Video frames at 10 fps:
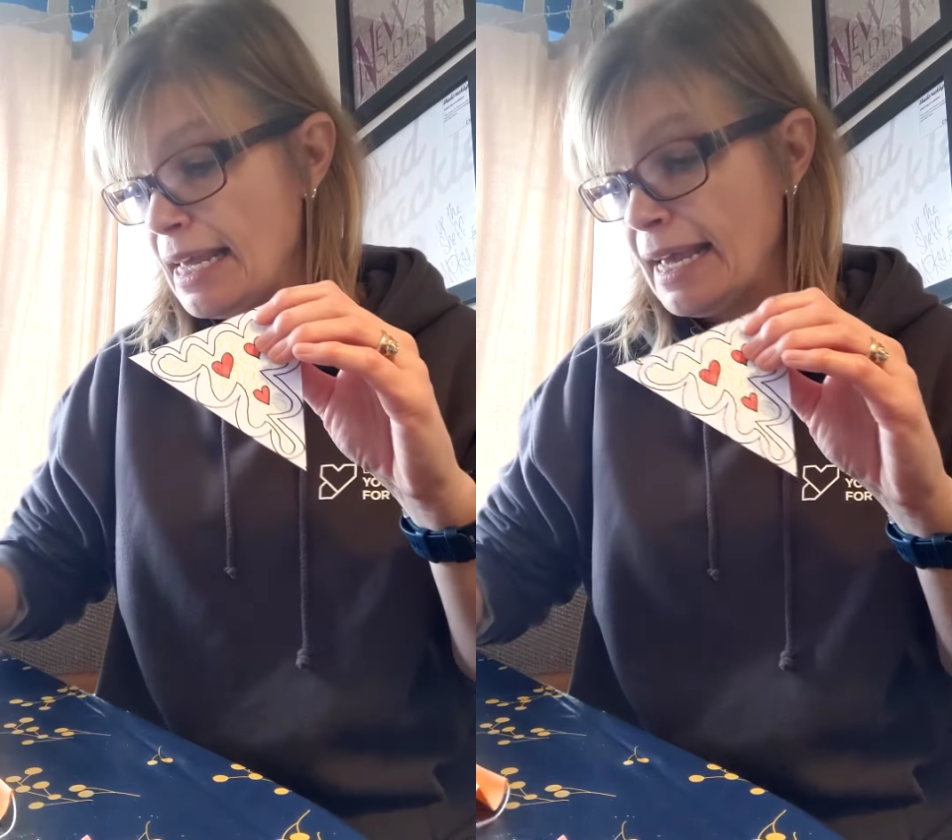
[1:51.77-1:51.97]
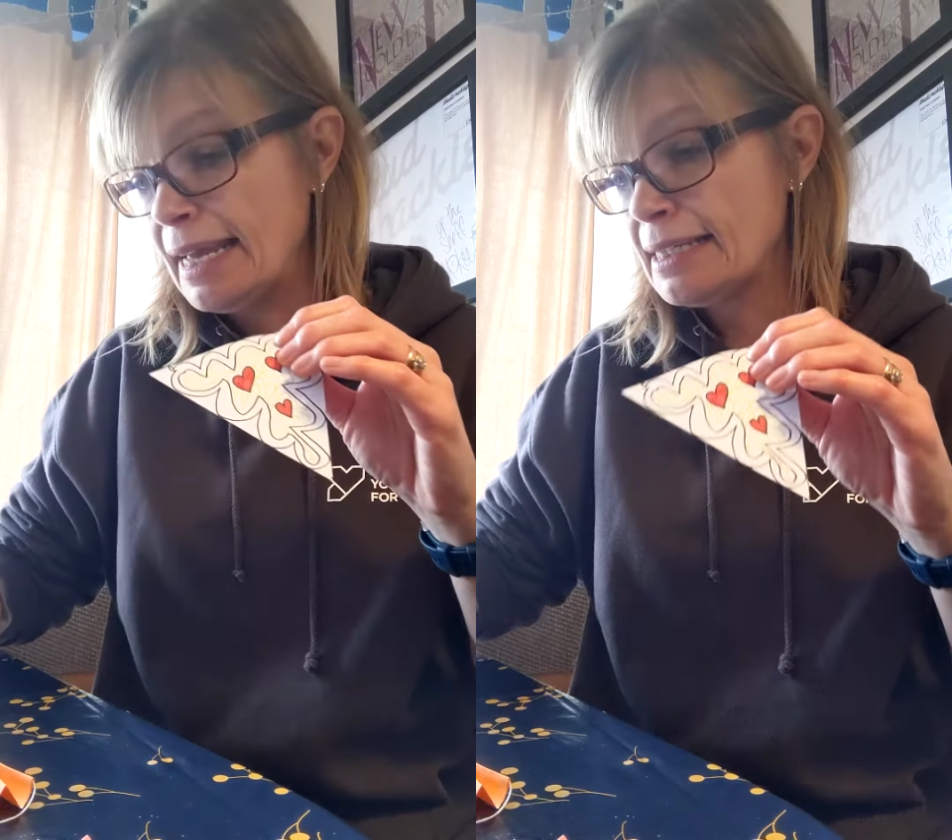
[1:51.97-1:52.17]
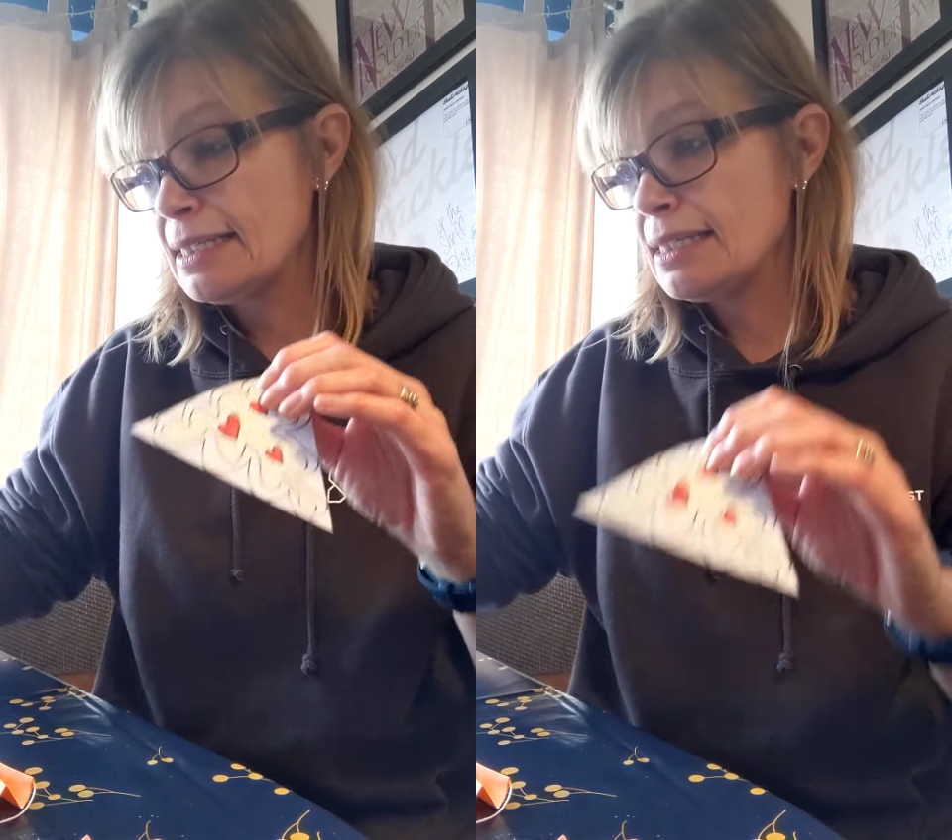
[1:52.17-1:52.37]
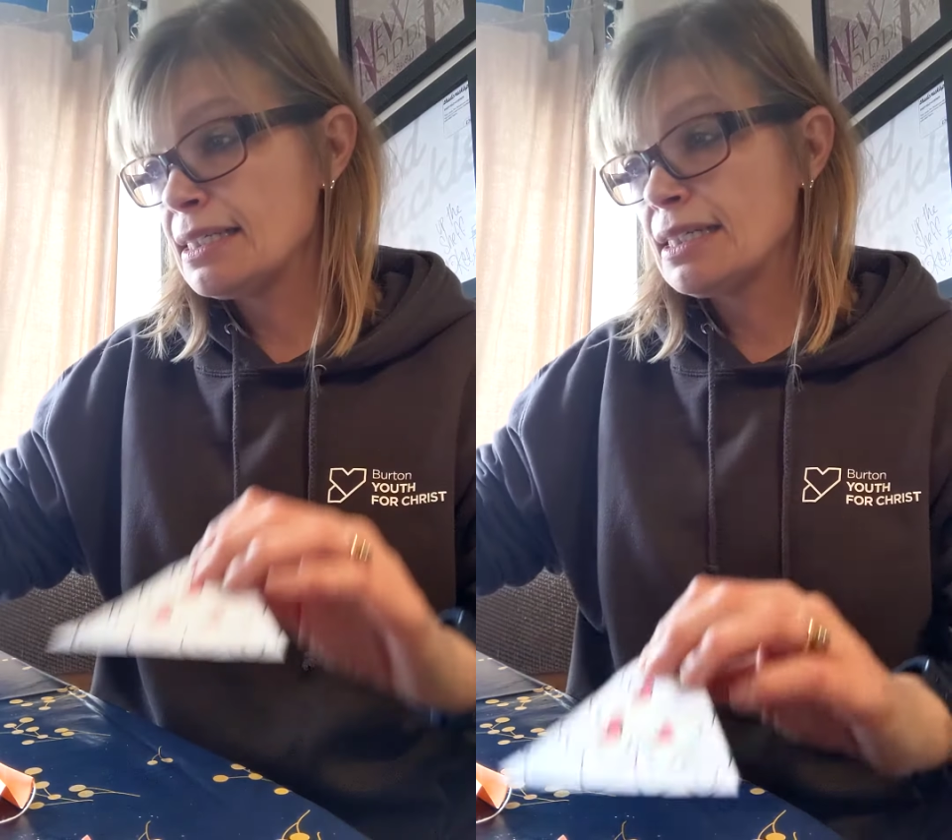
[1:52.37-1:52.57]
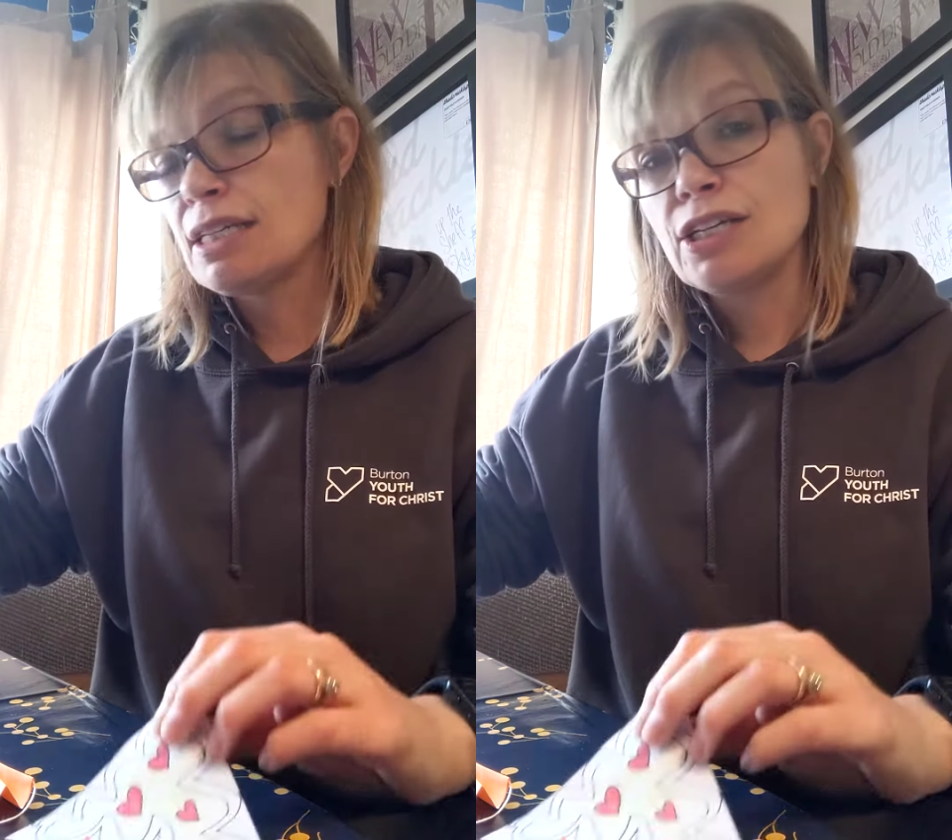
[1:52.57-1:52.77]
and
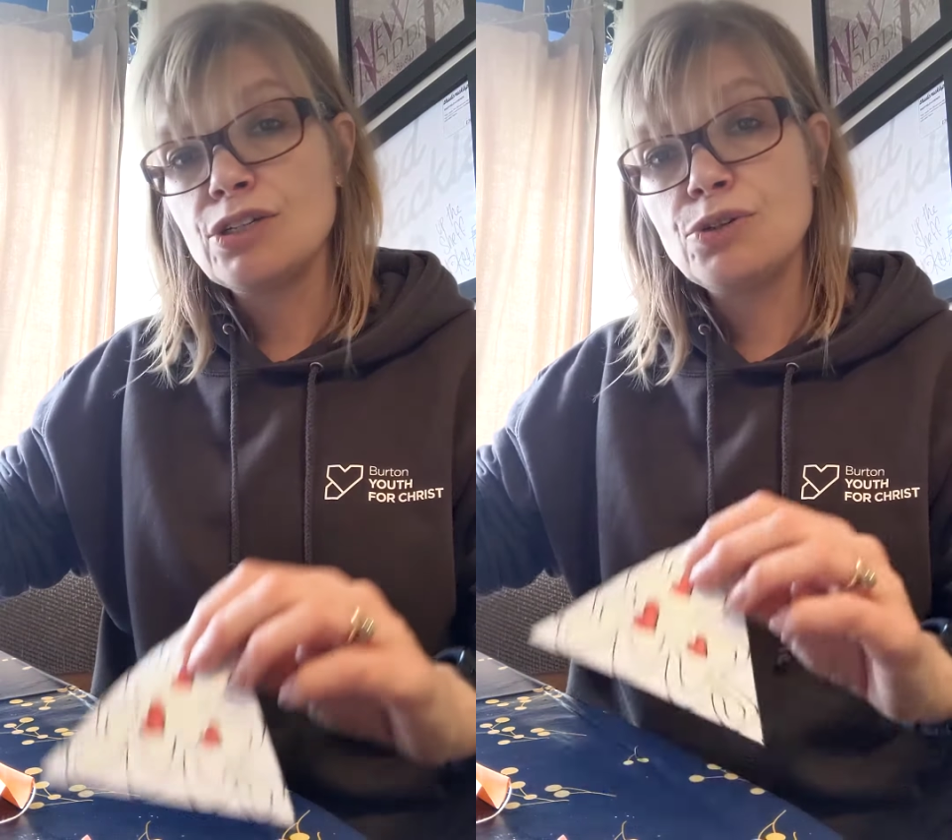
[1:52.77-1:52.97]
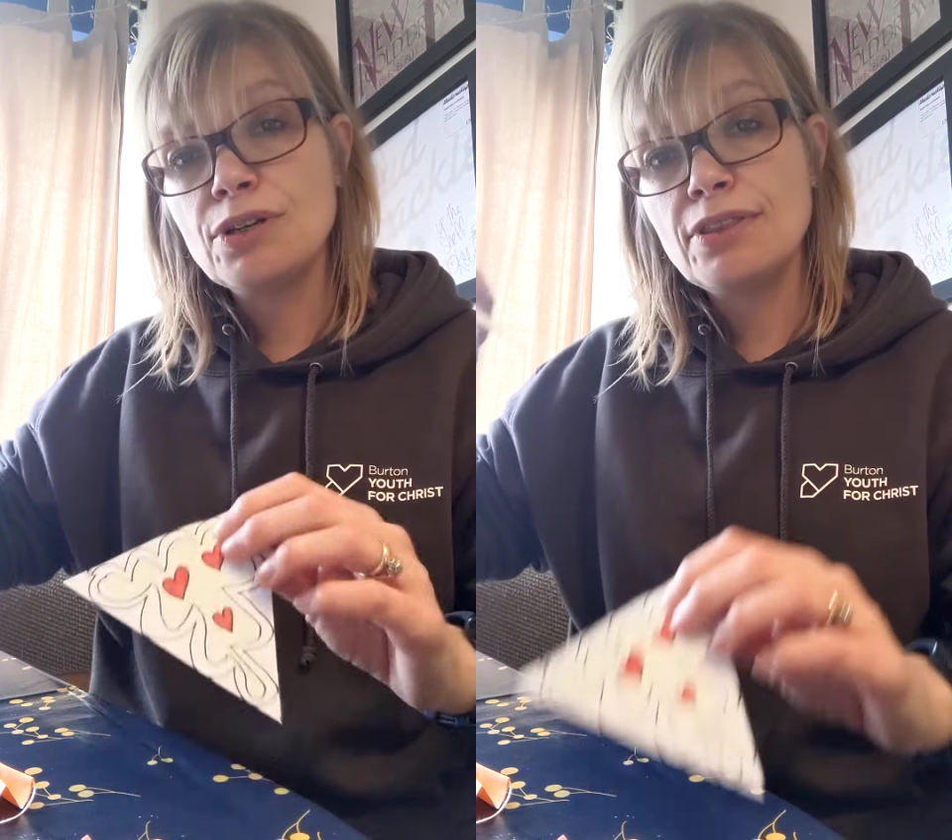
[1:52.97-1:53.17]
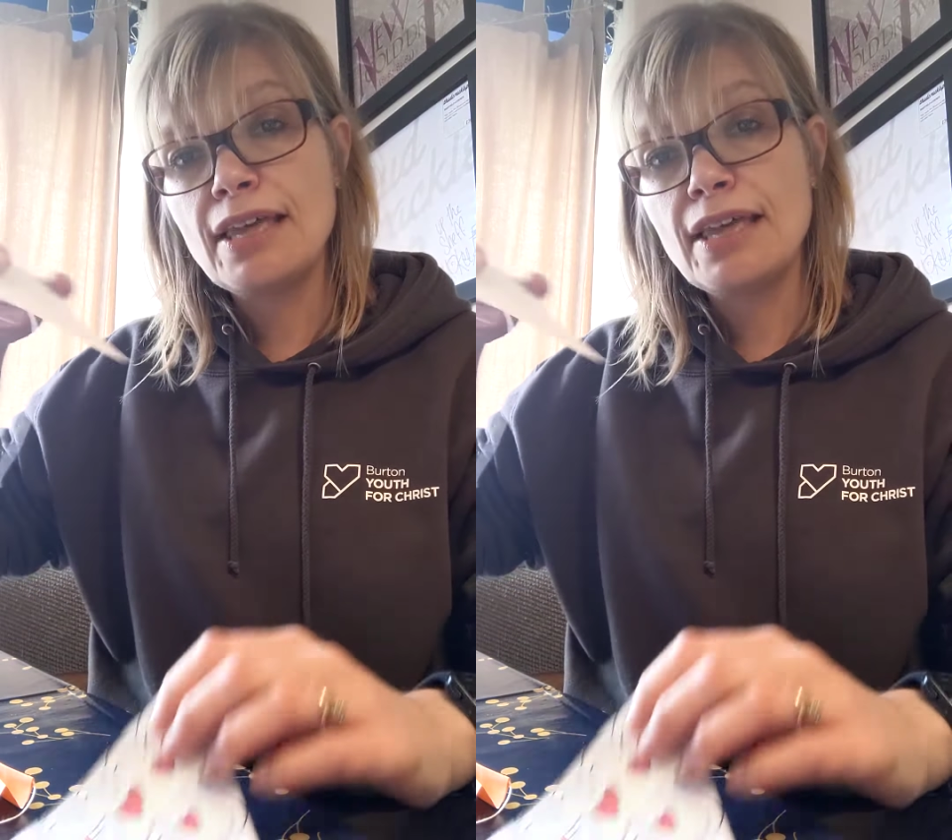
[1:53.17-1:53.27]
you can